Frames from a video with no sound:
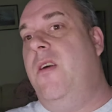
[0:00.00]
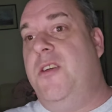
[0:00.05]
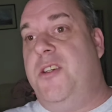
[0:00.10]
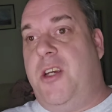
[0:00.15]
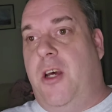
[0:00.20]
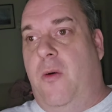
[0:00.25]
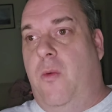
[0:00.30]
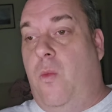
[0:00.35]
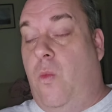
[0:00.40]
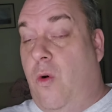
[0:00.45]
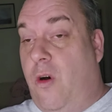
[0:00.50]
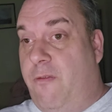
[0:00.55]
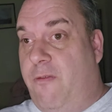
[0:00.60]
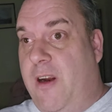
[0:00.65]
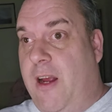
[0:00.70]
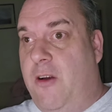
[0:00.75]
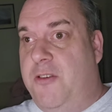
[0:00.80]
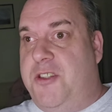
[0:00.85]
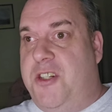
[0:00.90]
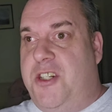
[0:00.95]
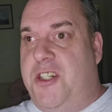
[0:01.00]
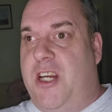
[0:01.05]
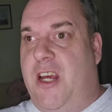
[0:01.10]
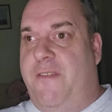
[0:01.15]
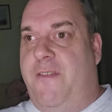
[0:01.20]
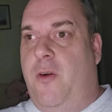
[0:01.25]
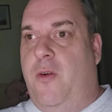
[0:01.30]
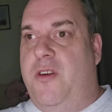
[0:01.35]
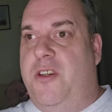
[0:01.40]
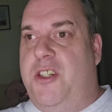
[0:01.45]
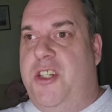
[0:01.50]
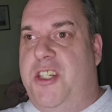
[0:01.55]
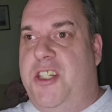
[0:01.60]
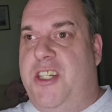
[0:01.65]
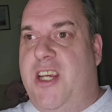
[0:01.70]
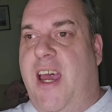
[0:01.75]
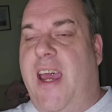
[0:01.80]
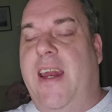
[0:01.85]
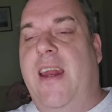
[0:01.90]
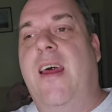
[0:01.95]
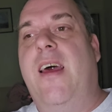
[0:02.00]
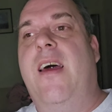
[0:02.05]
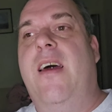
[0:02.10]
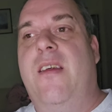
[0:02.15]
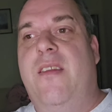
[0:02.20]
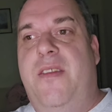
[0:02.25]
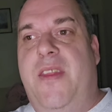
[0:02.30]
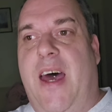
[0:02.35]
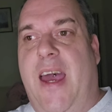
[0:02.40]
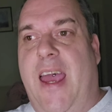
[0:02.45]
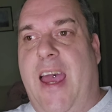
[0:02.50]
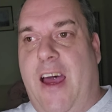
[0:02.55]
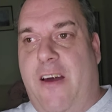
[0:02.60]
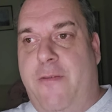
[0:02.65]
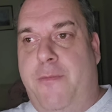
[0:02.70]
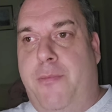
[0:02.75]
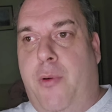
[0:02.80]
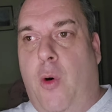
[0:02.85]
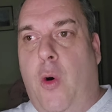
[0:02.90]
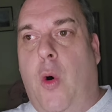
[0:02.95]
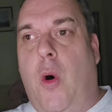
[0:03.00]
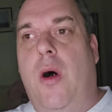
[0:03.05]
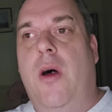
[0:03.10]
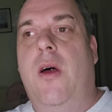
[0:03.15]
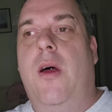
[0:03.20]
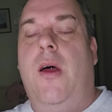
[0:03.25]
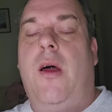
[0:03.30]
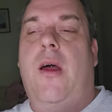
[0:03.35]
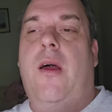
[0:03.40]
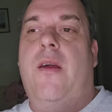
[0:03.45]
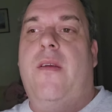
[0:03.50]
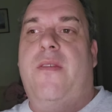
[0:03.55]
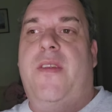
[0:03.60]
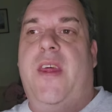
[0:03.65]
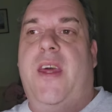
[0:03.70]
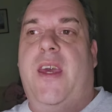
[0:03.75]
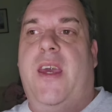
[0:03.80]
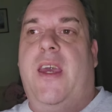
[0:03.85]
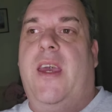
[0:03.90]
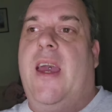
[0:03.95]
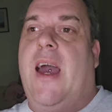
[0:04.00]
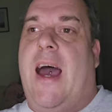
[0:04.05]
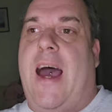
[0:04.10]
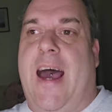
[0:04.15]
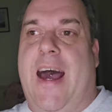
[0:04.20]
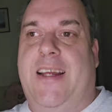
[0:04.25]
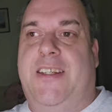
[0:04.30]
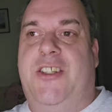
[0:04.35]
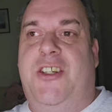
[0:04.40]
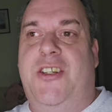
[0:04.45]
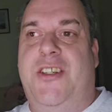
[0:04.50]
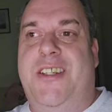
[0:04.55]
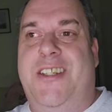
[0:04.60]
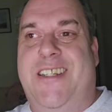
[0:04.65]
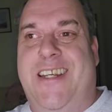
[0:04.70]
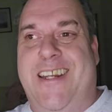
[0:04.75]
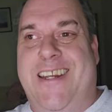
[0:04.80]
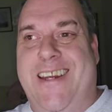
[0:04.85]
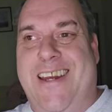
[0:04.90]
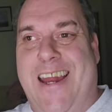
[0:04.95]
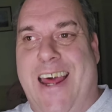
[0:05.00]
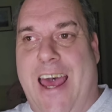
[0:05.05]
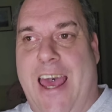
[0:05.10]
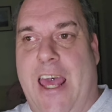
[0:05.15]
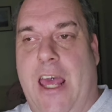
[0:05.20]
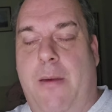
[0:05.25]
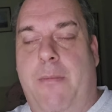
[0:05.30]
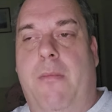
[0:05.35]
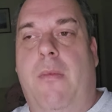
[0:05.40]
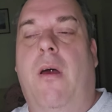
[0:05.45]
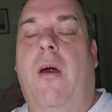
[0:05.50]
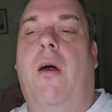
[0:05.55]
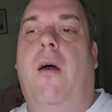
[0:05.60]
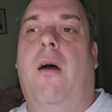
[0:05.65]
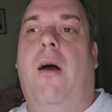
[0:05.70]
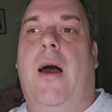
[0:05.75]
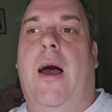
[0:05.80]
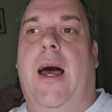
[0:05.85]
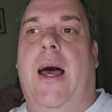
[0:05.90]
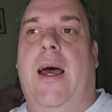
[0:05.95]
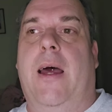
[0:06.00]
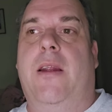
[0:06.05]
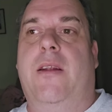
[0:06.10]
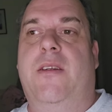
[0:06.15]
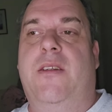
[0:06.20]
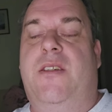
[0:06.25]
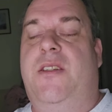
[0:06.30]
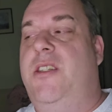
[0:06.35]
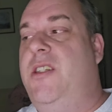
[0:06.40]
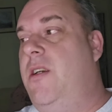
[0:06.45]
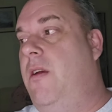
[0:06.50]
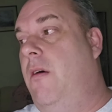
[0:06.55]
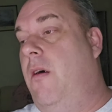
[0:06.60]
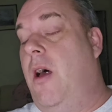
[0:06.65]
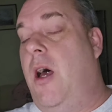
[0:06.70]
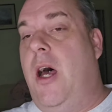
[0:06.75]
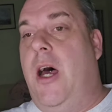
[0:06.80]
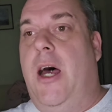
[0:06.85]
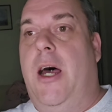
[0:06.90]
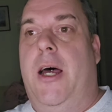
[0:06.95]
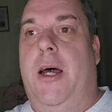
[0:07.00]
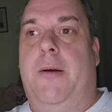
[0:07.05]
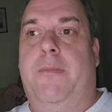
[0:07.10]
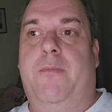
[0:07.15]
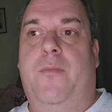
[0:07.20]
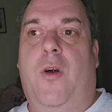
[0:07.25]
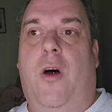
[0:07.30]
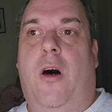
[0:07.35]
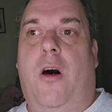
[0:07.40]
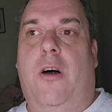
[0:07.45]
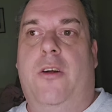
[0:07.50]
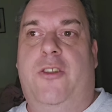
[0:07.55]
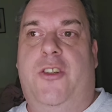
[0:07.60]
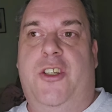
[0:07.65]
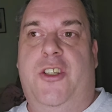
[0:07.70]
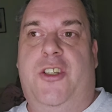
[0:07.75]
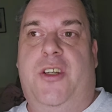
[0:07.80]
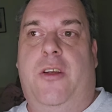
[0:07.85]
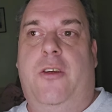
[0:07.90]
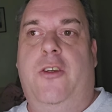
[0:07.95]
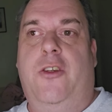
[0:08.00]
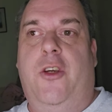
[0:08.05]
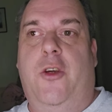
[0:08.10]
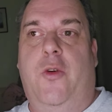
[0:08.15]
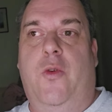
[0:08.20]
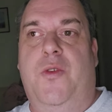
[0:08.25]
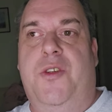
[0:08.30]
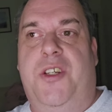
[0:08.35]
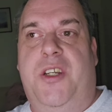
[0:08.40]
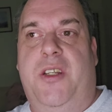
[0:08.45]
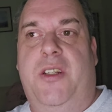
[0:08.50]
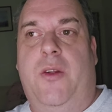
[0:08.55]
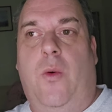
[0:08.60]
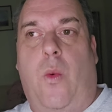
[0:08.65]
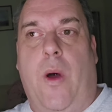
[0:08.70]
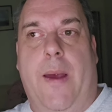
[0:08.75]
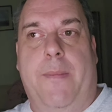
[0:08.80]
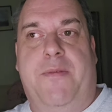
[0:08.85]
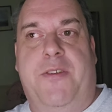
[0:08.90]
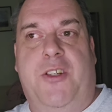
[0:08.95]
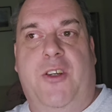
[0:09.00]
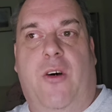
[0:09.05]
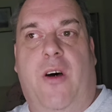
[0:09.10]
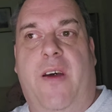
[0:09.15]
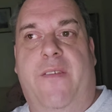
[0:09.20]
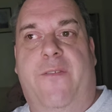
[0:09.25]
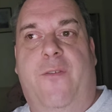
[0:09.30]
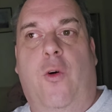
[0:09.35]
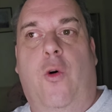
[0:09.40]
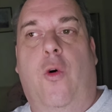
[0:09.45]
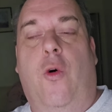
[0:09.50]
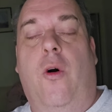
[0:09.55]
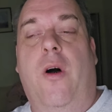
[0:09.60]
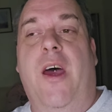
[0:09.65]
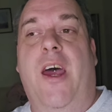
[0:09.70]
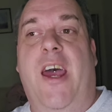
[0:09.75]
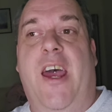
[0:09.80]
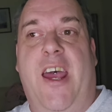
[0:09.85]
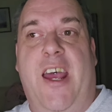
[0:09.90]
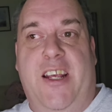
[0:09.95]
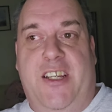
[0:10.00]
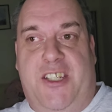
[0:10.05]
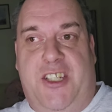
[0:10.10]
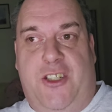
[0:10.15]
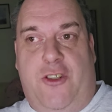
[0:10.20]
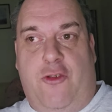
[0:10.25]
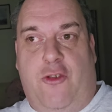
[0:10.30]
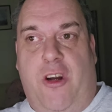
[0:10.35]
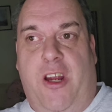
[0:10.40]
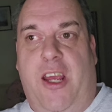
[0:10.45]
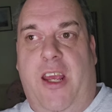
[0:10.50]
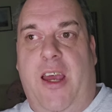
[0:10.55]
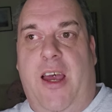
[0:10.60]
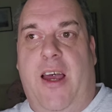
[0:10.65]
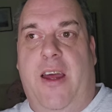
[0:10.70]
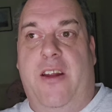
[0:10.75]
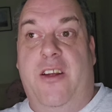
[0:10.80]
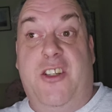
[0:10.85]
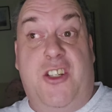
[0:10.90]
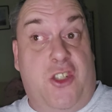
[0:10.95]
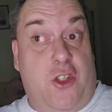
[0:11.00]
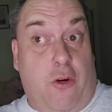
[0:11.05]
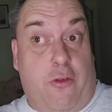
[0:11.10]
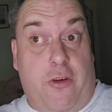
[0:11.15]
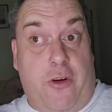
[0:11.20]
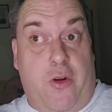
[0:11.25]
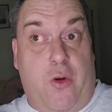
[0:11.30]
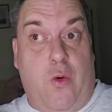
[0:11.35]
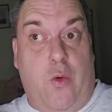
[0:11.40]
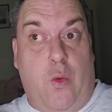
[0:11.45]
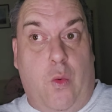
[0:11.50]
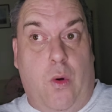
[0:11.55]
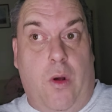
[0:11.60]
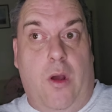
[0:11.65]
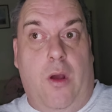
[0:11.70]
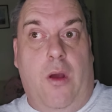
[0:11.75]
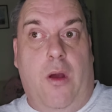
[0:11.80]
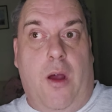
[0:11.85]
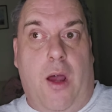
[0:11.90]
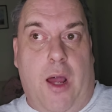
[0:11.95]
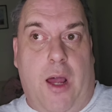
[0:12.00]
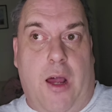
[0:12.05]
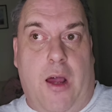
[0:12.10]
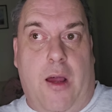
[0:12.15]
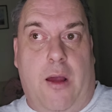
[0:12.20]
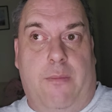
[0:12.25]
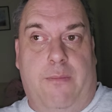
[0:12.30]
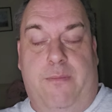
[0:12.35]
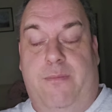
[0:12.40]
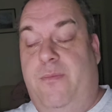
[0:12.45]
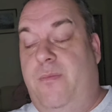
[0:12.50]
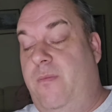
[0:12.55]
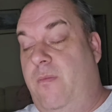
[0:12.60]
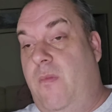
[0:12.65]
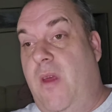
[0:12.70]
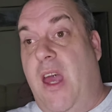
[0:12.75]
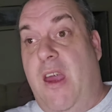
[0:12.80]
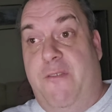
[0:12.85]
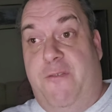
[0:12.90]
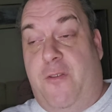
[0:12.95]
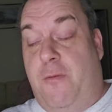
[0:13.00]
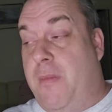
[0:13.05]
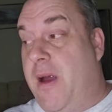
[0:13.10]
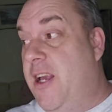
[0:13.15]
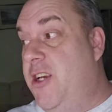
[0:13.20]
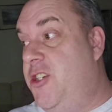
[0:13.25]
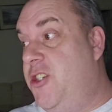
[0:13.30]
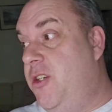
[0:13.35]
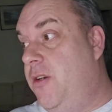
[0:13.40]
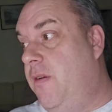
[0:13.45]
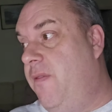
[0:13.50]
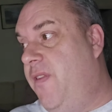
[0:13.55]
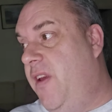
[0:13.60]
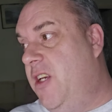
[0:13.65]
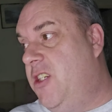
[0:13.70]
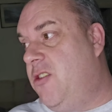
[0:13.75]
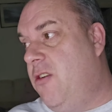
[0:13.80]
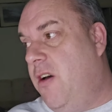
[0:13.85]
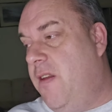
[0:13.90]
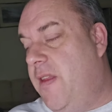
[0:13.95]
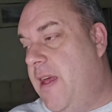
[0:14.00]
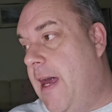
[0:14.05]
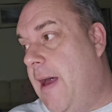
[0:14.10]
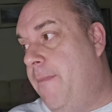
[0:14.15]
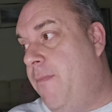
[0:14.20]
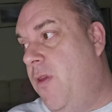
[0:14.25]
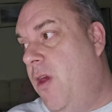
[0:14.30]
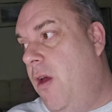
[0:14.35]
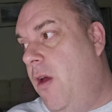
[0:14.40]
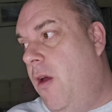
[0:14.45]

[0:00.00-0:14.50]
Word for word: So what Rails of Sheffield was just saying, they have bought the Hattons name and um, are just using the website for history and historical uh, information and things like that.